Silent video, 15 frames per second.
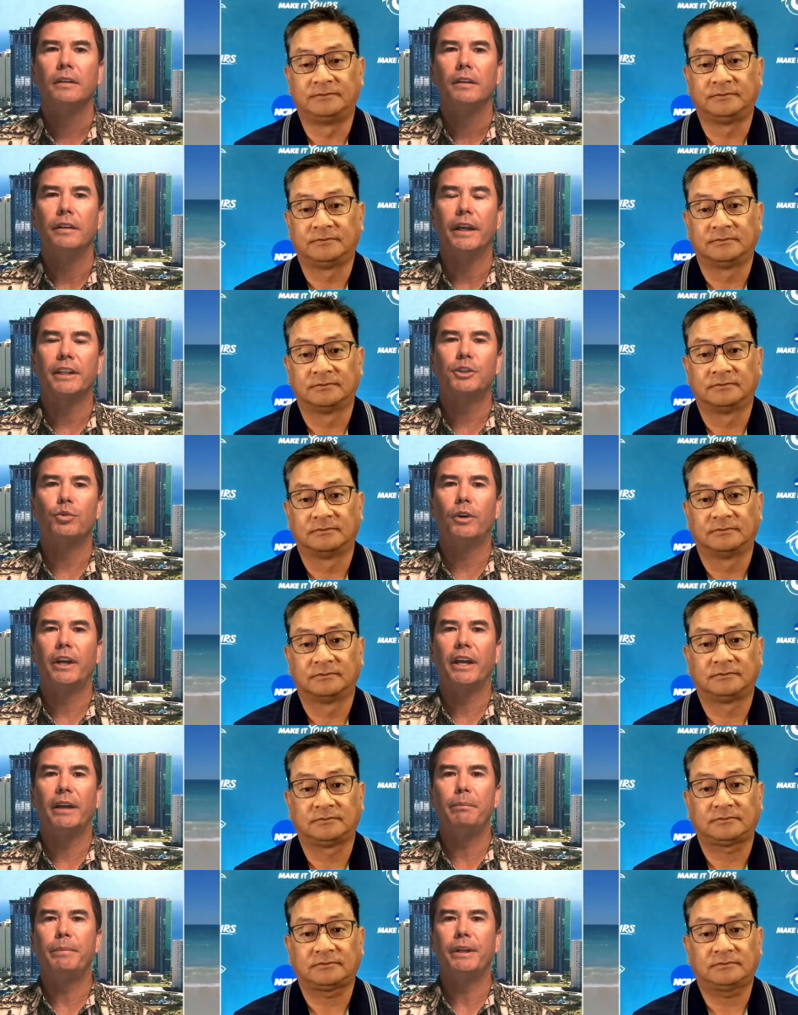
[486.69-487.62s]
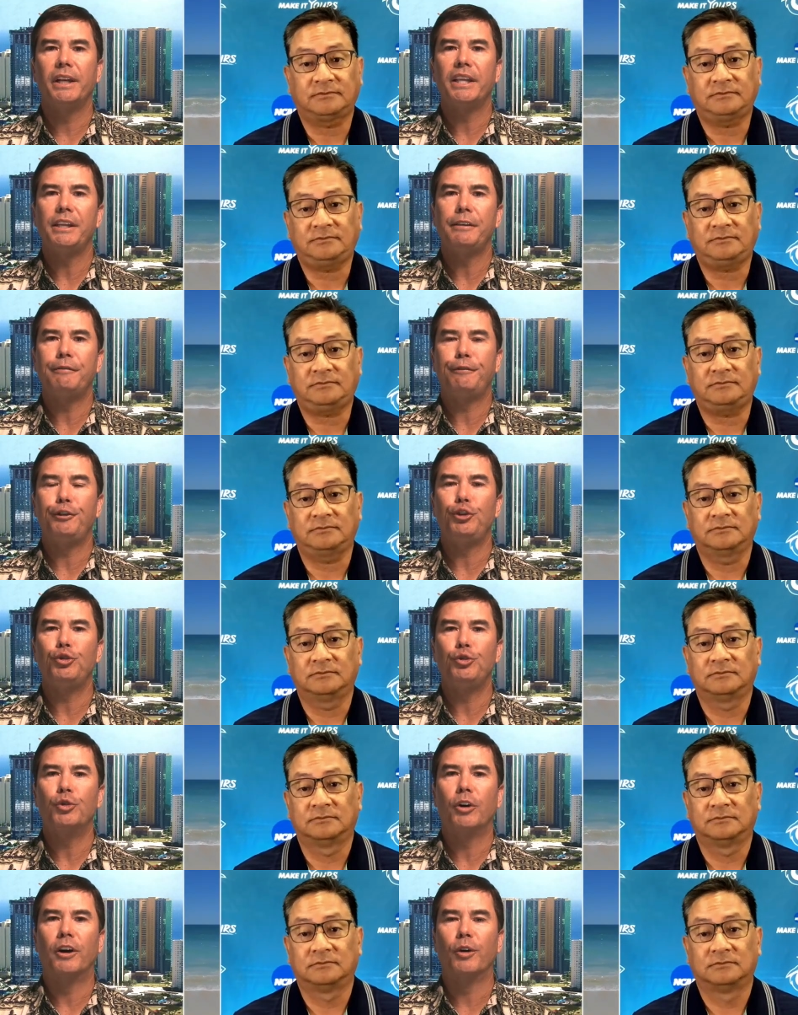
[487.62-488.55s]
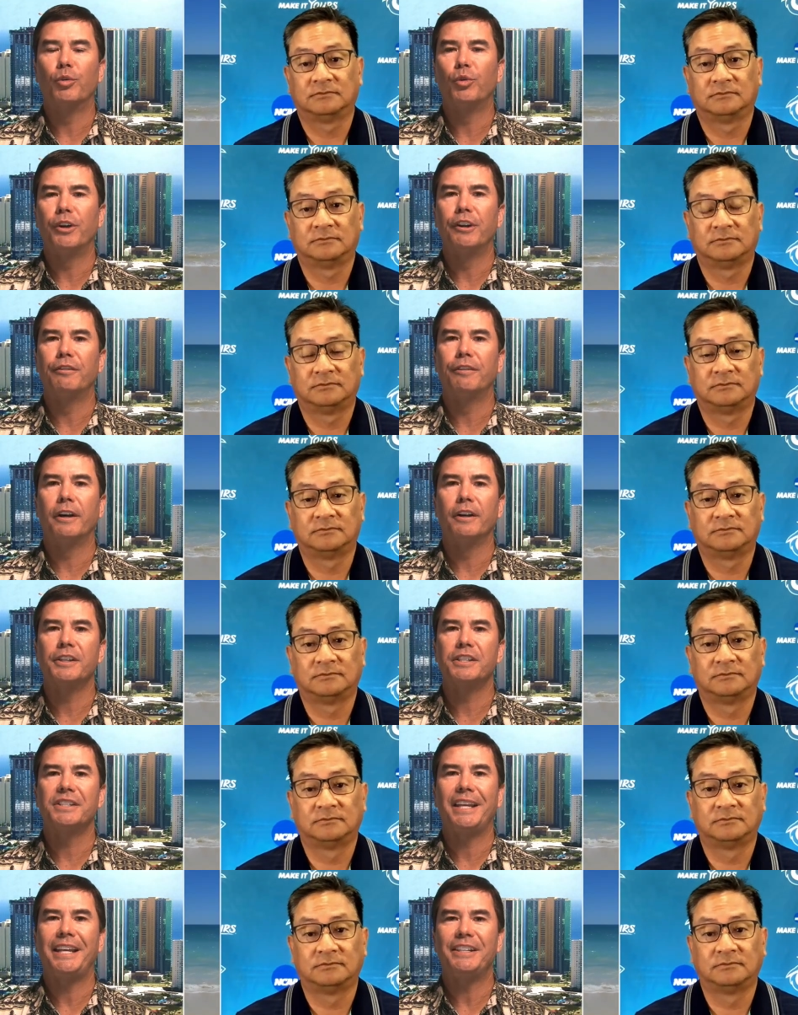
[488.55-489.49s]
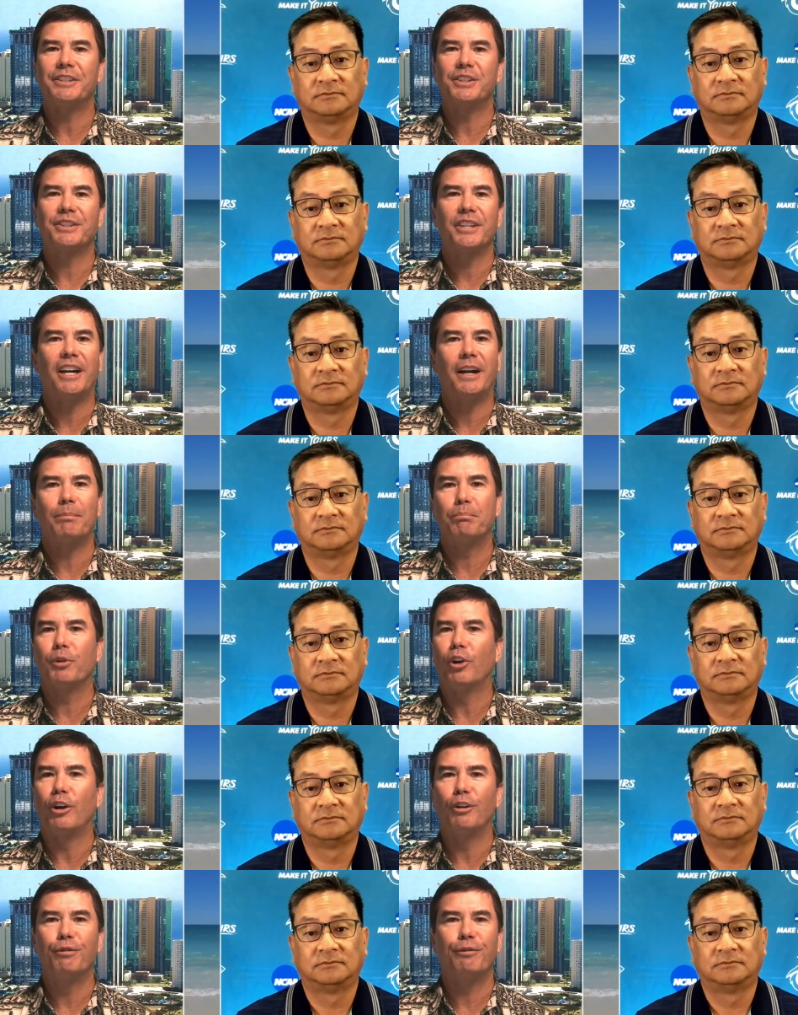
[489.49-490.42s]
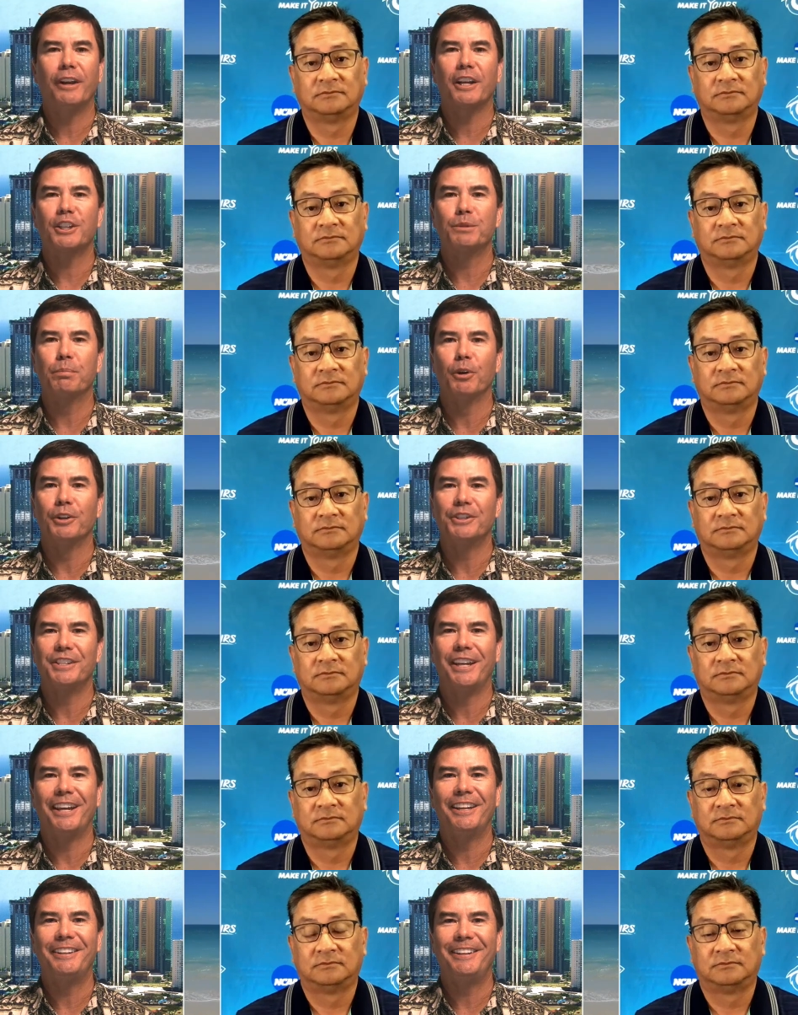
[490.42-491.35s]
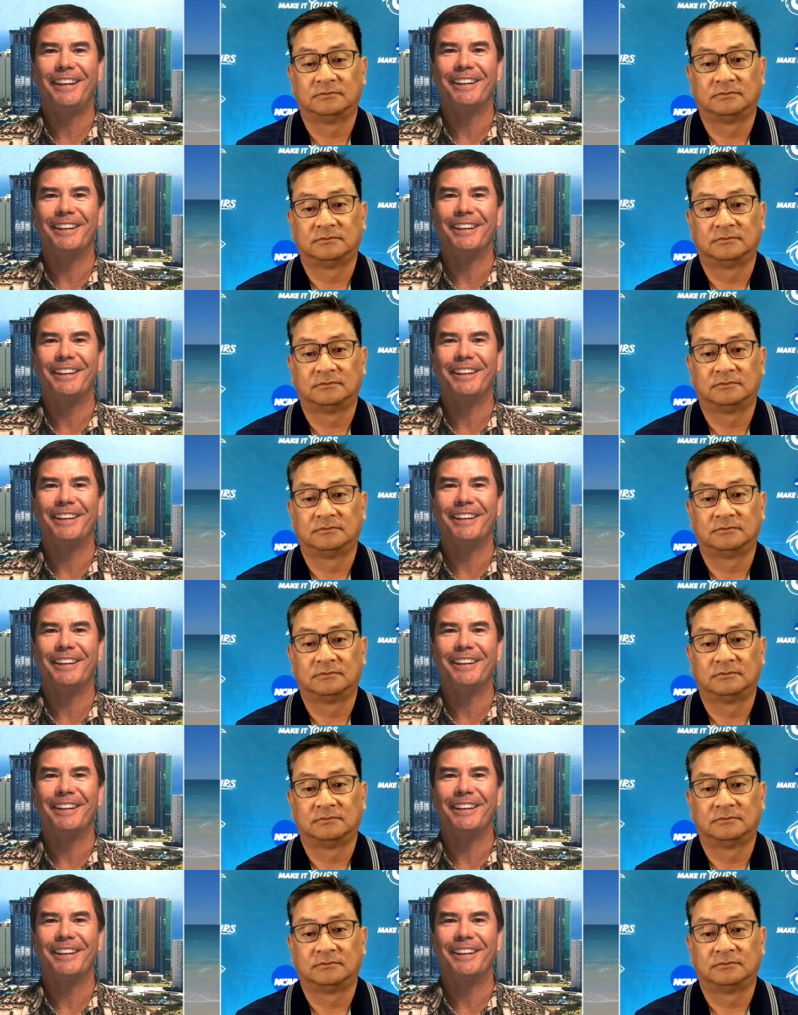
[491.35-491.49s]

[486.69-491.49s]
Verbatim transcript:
Speaker 1: That's why I believe you are one of our state's top golf experts, Ed.